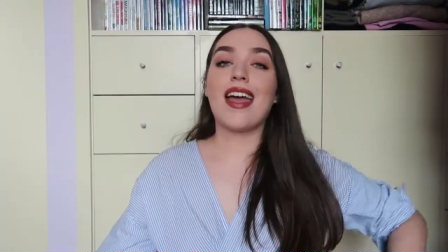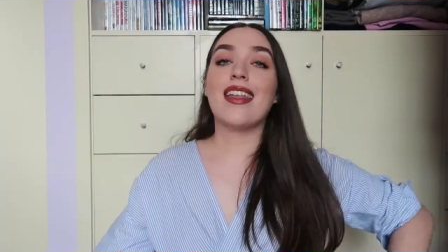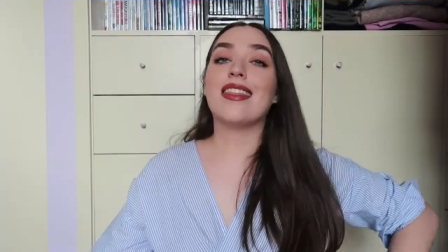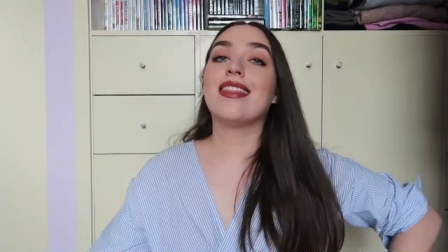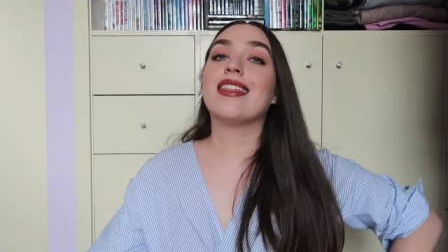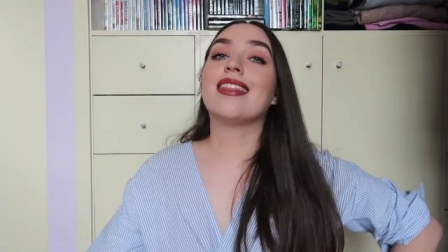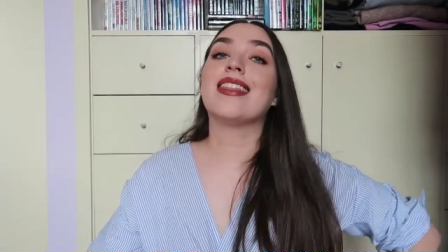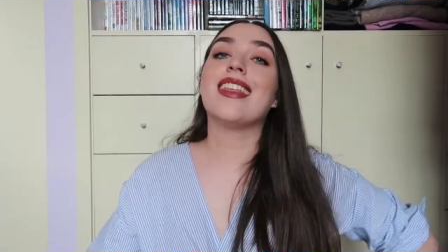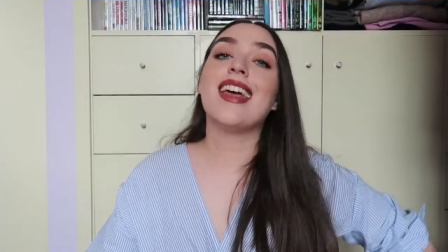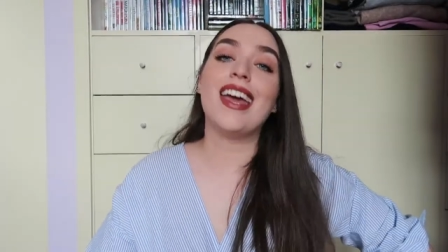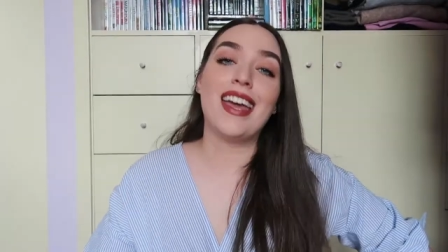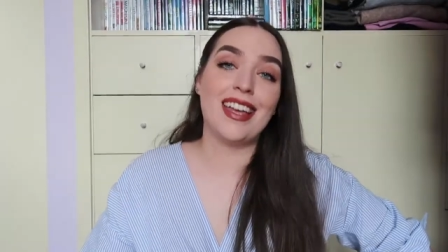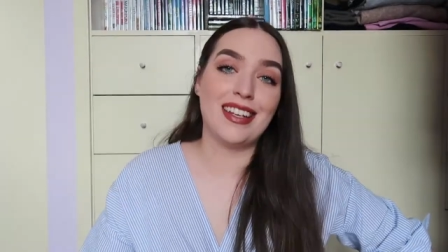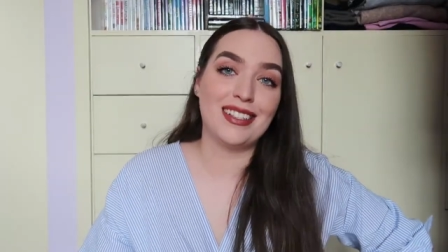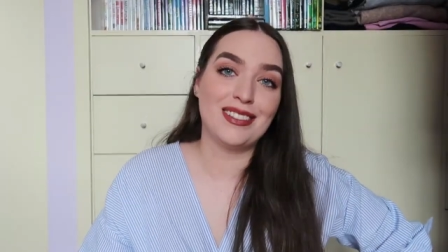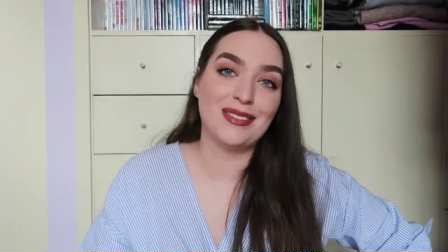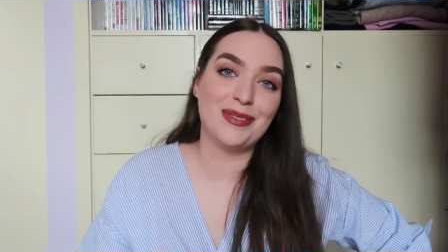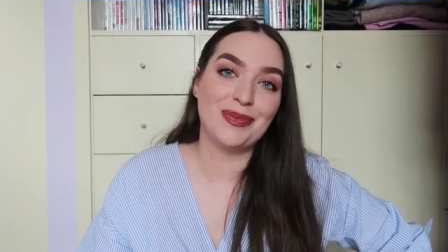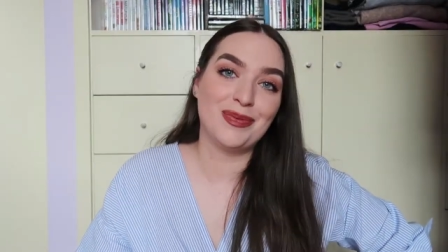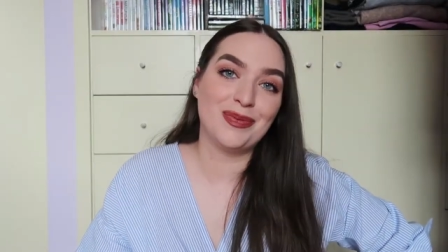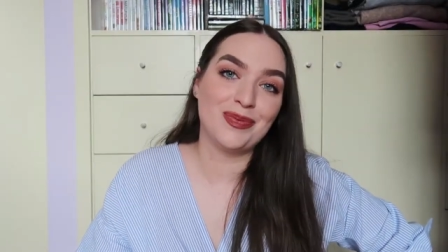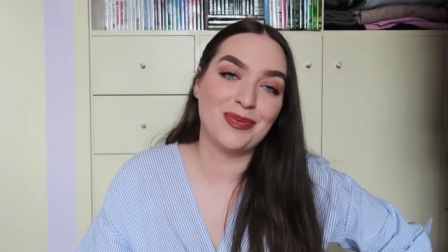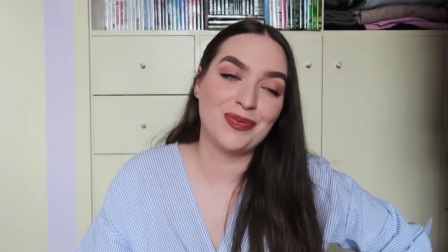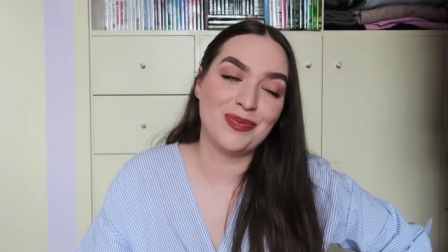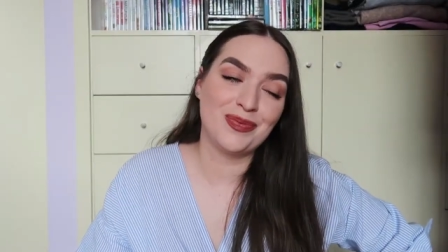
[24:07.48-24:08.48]
And
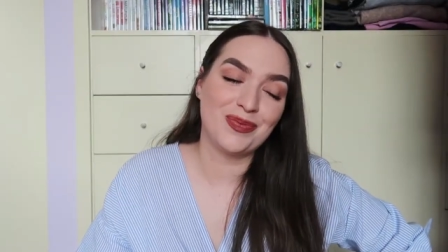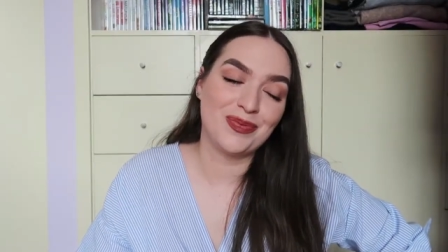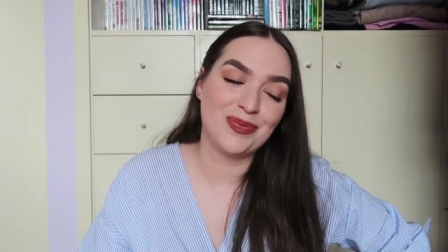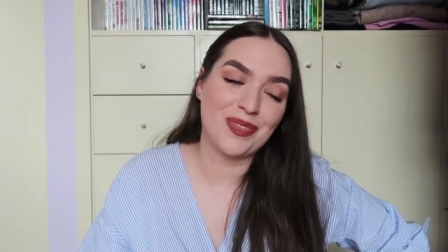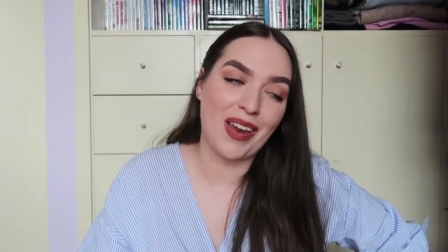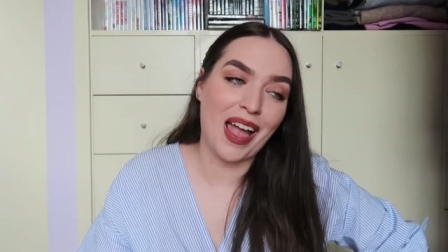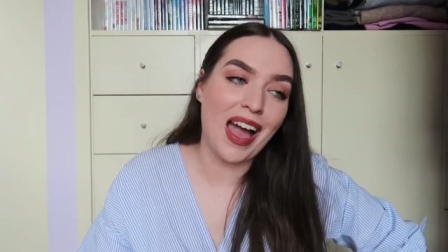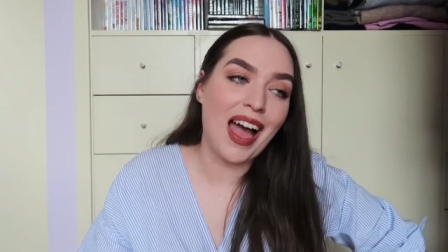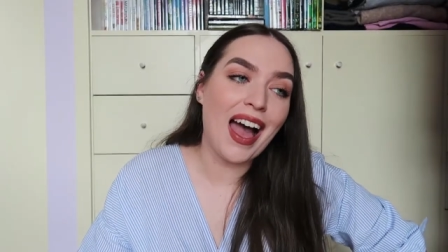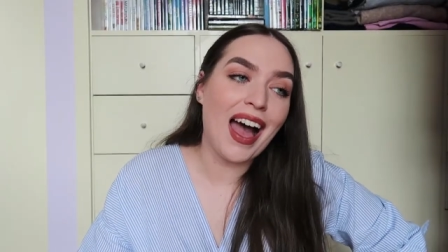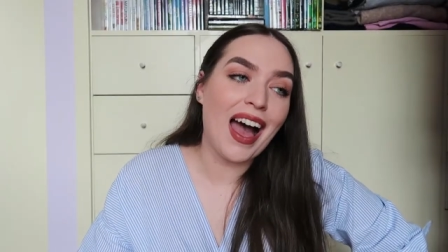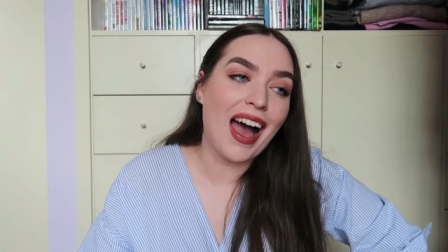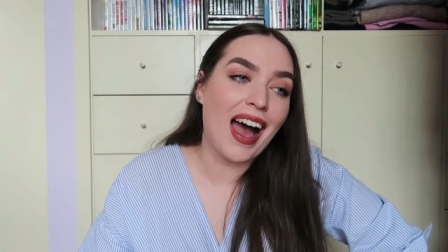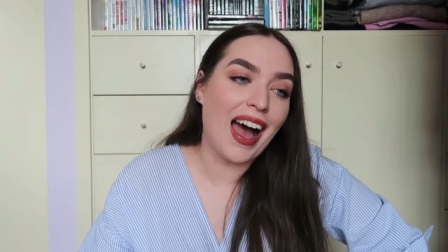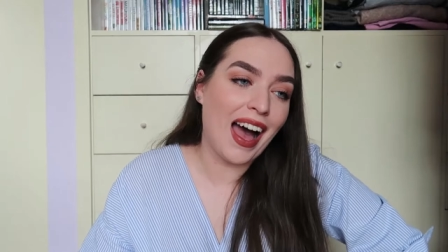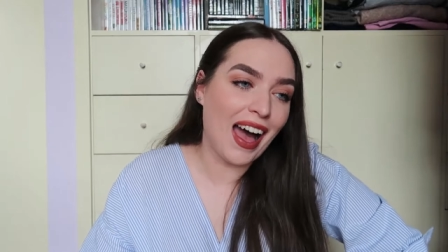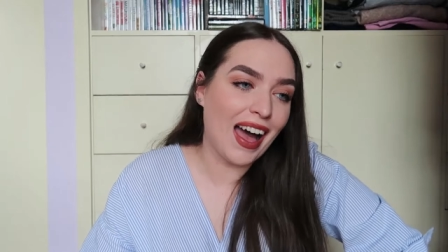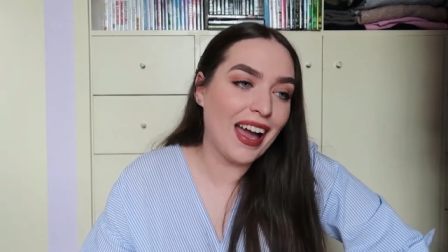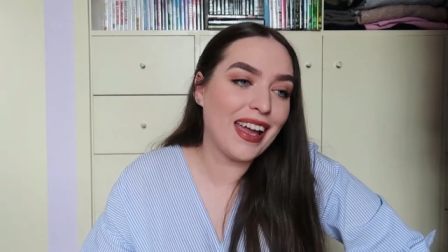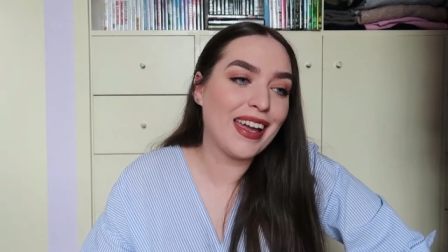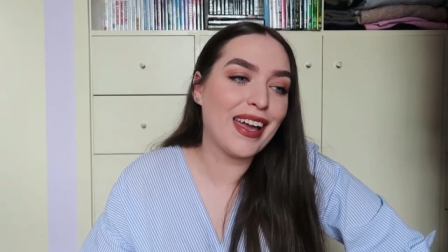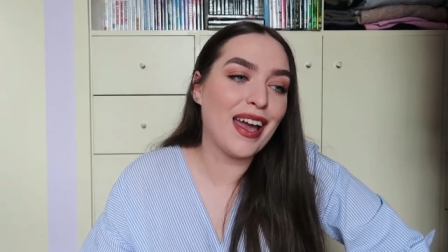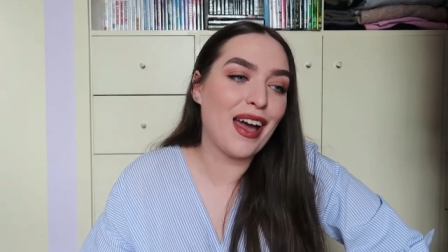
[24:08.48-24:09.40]
then I